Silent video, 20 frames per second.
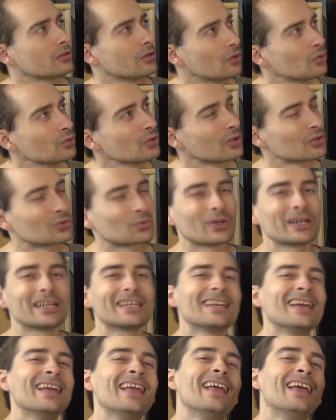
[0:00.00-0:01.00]
No, not
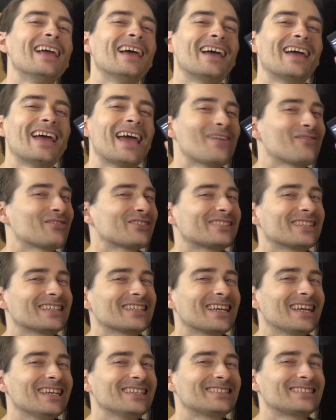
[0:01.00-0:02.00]
really.
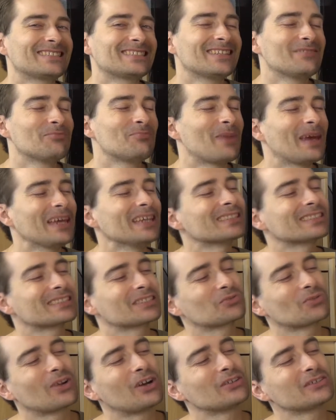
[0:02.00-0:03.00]
Everything is based
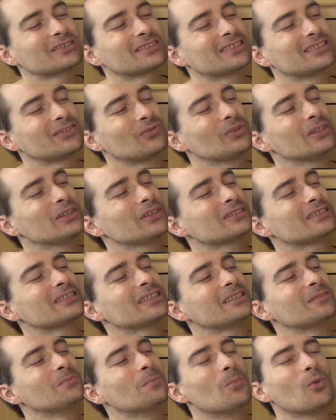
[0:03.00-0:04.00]
around the Windows
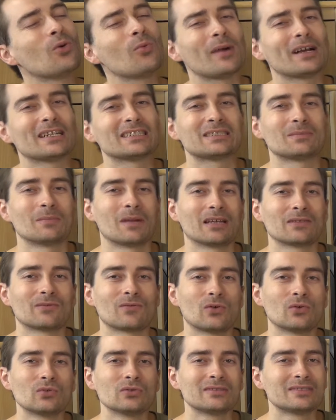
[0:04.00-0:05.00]
10 mobile
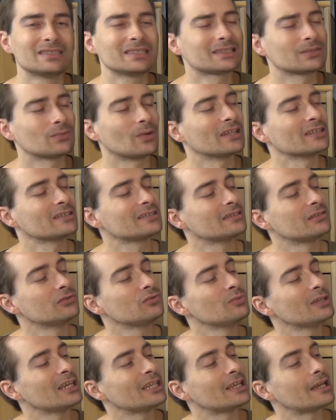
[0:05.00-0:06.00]
smartphone. This one, the
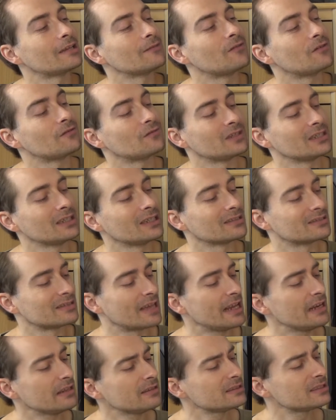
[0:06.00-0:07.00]
Lumia 950
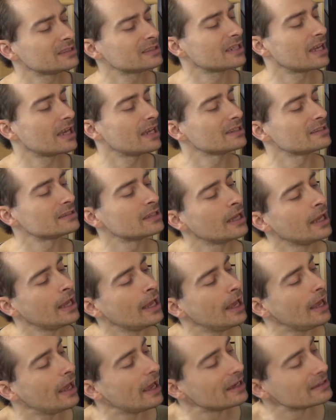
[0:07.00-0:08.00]
XL in this case,
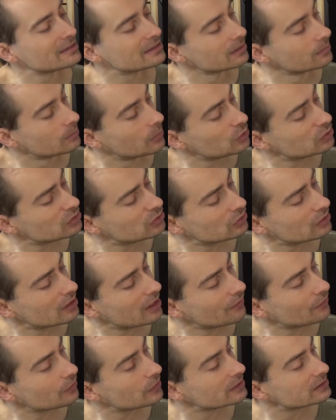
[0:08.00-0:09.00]
has a Mozo
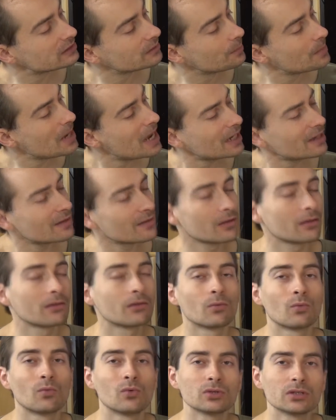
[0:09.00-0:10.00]
cover at the back,
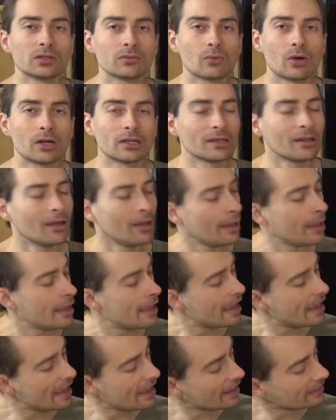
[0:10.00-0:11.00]
wooden one,
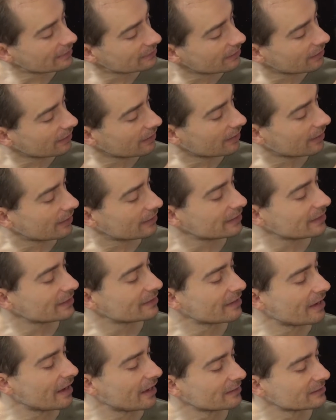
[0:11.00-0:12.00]
and
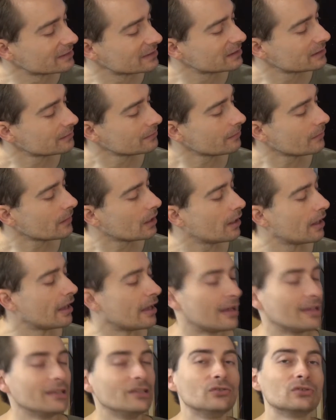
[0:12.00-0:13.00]
it has
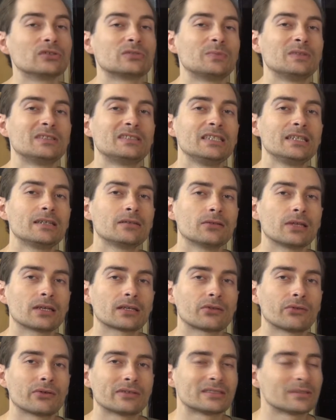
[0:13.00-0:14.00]
a USB-C
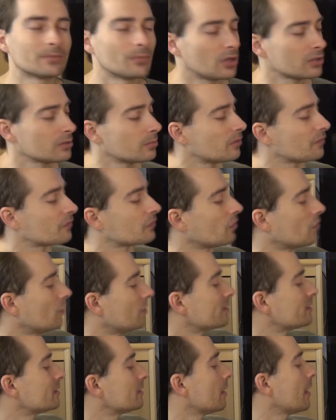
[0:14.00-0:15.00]
connector at the bottom, of
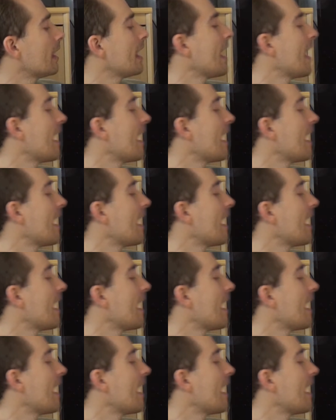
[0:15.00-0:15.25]
course.